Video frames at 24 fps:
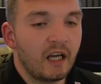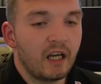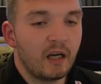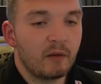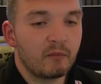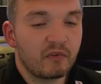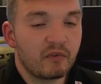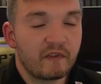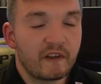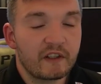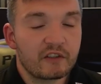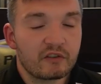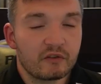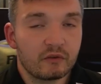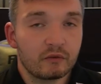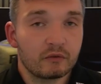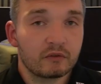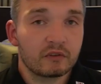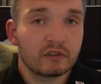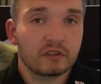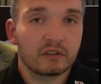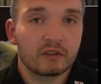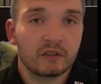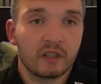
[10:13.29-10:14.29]

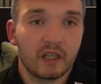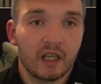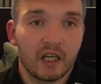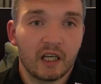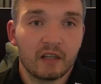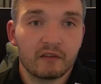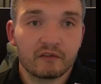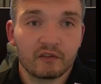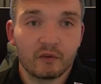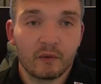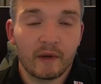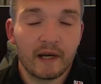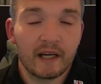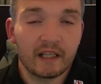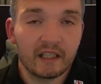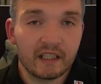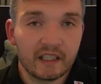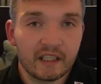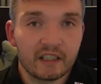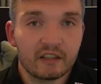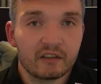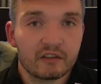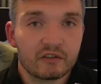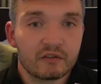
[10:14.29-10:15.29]
professionals throughout
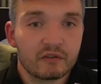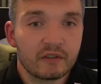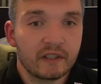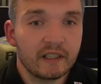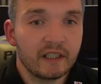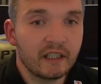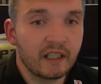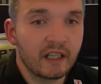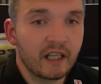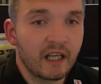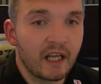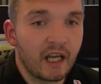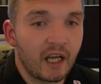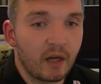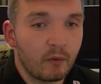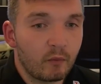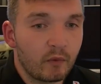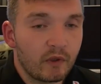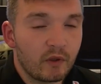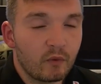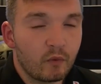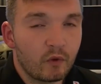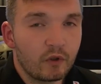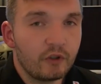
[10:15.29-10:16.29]
the industry. And
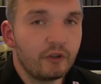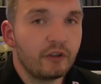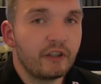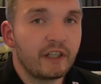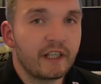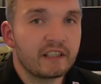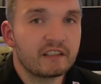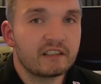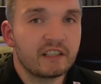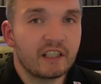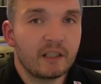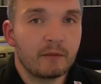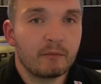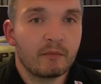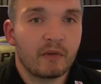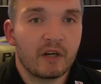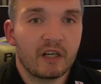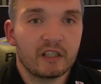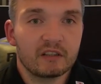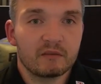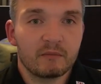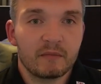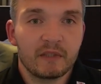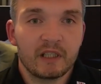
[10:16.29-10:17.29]
we want you to get seen
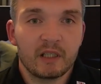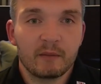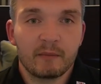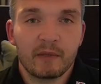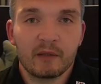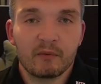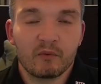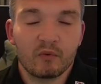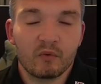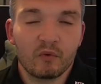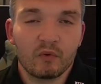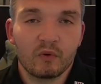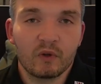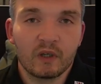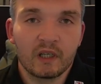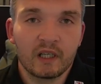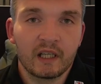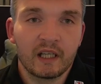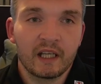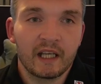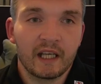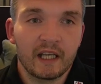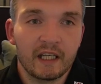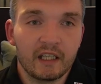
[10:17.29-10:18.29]
by as many people
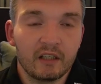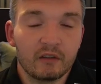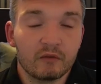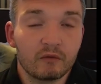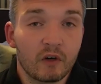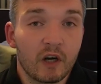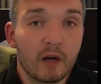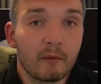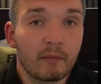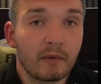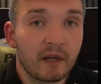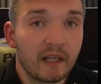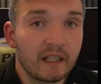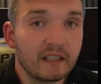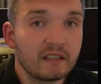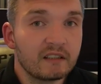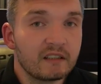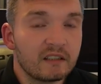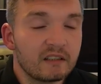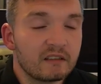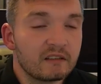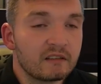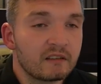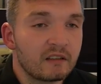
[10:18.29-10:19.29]
in the right
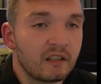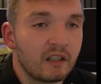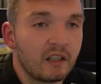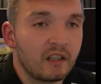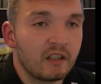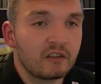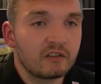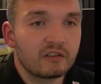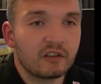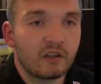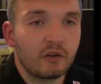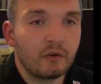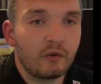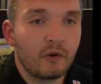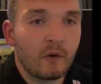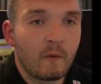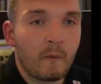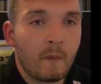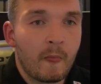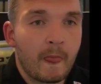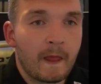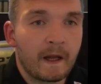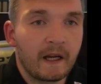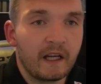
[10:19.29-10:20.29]
places. So
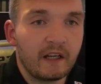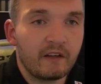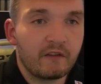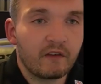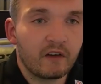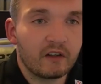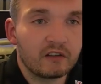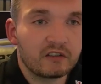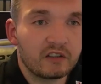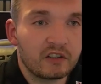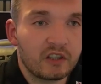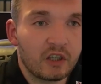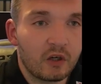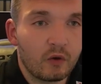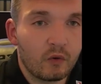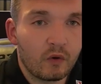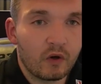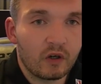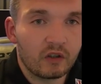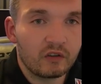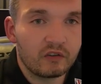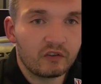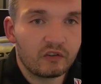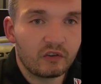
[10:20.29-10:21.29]
if I was to go
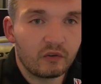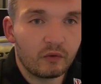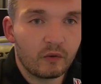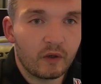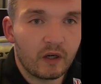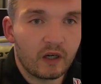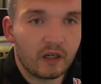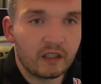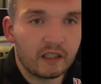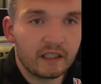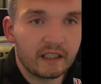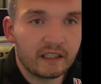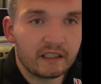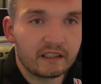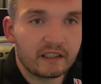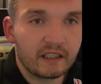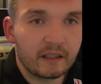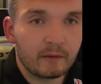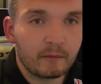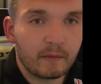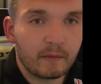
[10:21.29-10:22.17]
onto our LinkedIn